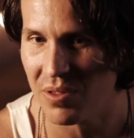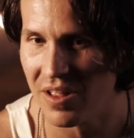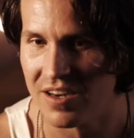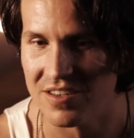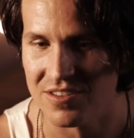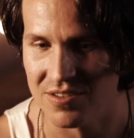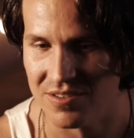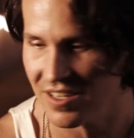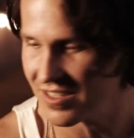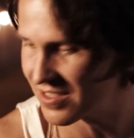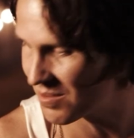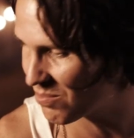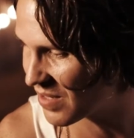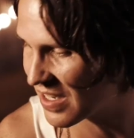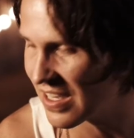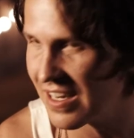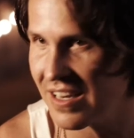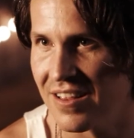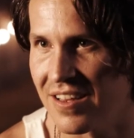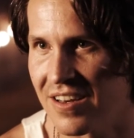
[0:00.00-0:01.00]
platitude doesn't
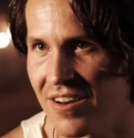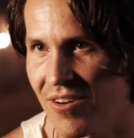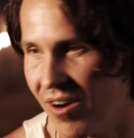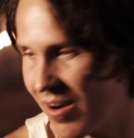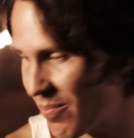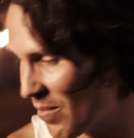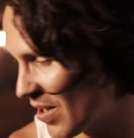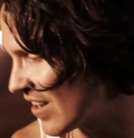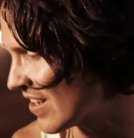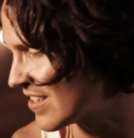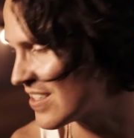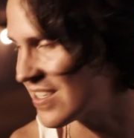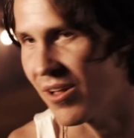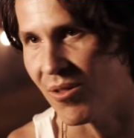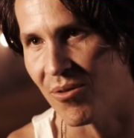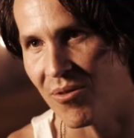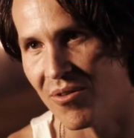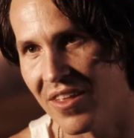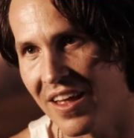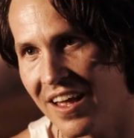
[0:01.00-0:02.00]
mean anything to her. I'm not going to tell
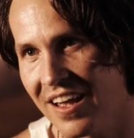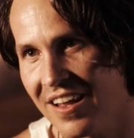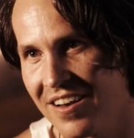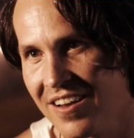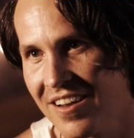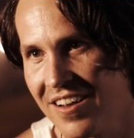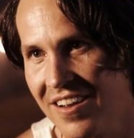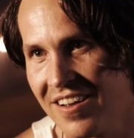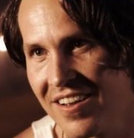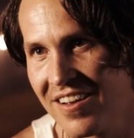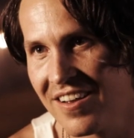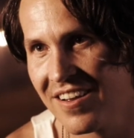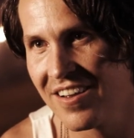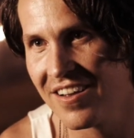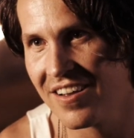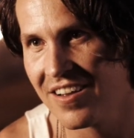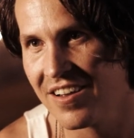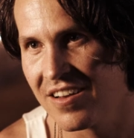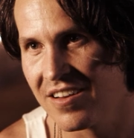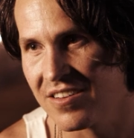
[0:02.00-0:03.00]
her
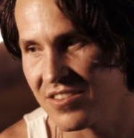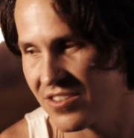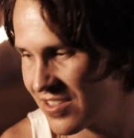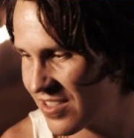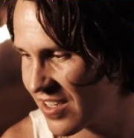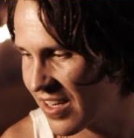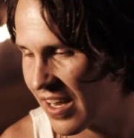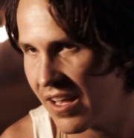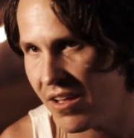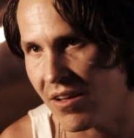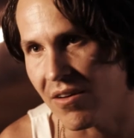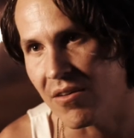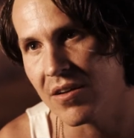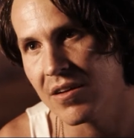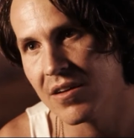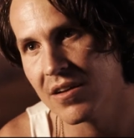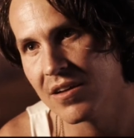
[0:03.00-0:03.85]
that. She's in hell.